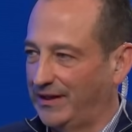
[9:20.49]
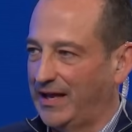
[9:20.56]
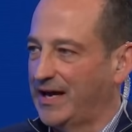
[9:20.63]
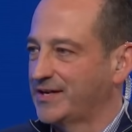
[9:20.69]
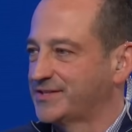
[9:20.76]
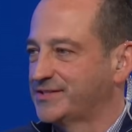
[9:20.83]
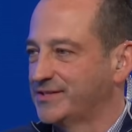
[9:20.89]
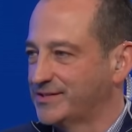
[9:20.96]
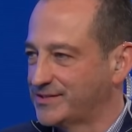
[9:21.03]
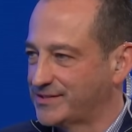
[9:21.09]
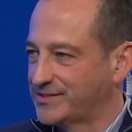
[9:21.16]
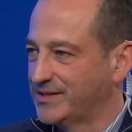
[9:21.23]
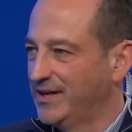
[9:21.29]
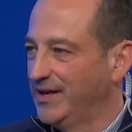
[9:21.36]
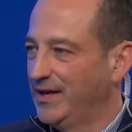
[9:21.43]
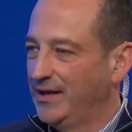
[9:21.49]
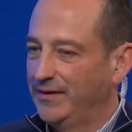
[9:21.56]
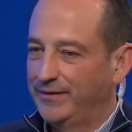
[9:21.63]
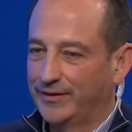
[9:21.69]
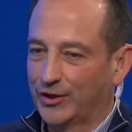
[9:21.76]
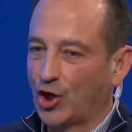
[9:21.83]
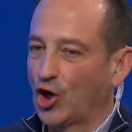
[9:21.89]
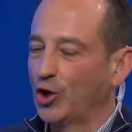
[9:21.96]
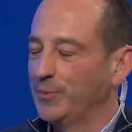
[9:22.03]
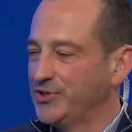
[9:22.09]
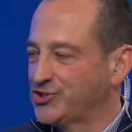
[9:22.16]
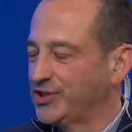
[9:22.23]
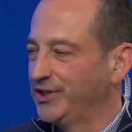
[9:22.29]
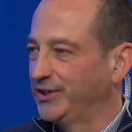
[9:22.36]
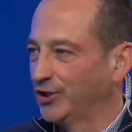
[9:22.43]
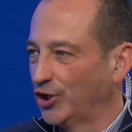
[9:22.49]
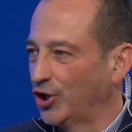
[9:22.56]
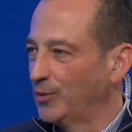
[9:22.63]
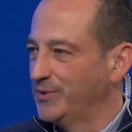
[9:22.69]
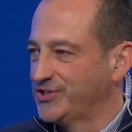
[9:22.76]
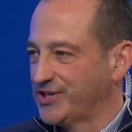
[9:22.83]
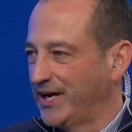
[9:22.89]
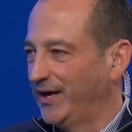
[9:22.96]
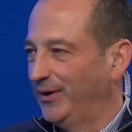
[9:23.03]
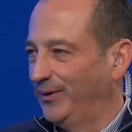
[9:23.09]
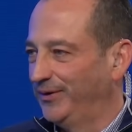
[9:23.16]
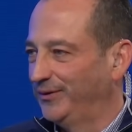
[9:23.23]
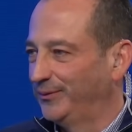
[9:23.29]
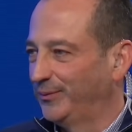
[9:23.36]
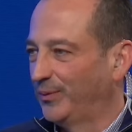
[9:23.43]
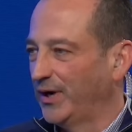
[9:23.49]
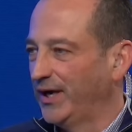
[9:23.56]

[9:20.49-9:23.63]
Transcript: classes, garbage in, garbage out, yeah,